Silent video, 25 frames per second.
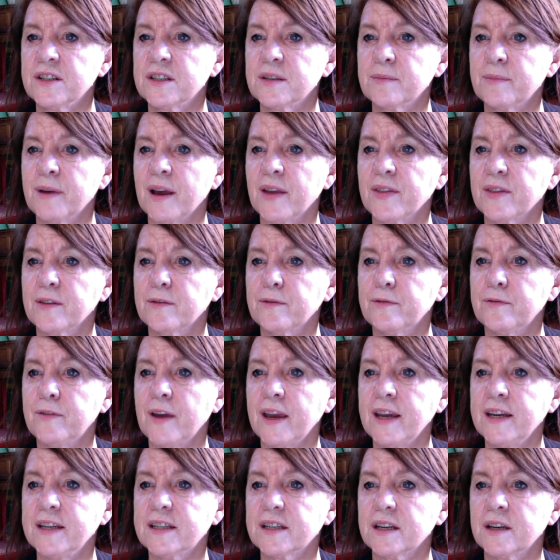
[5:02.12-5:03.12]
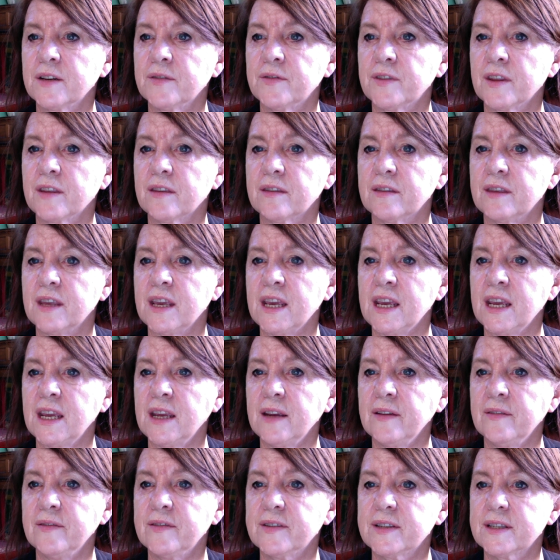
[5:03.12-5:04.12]
about the fate of the
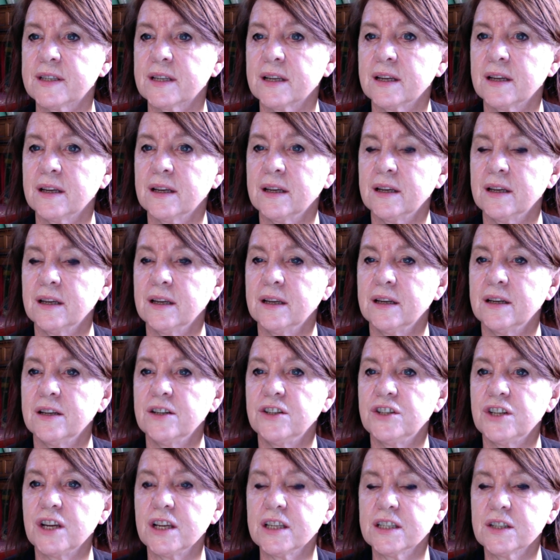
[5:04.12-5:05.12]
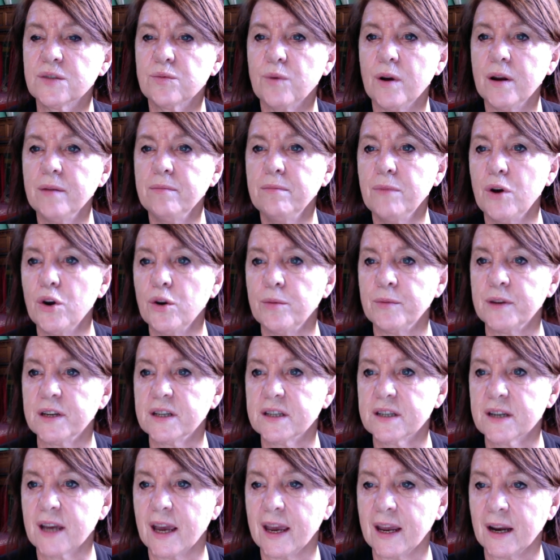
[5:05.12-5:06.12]
thieves. Just one
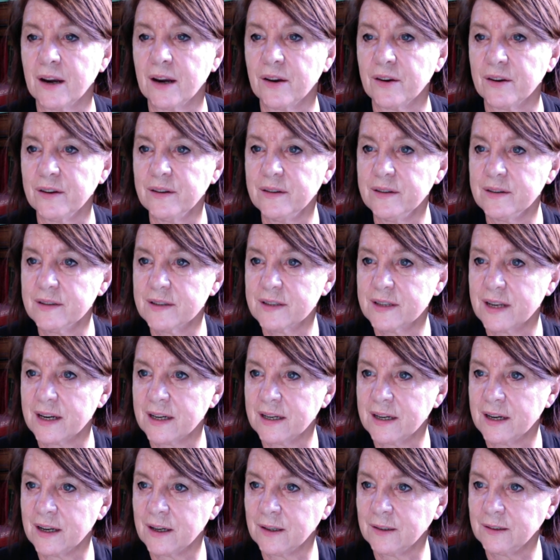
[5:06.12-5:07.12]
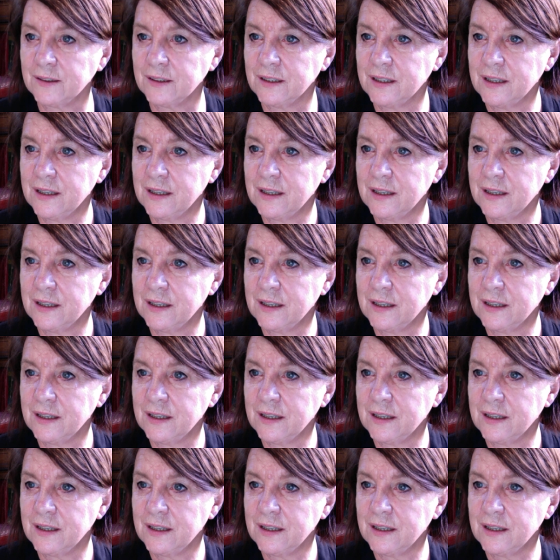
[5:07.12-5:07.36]
moment, Halo, said Nell.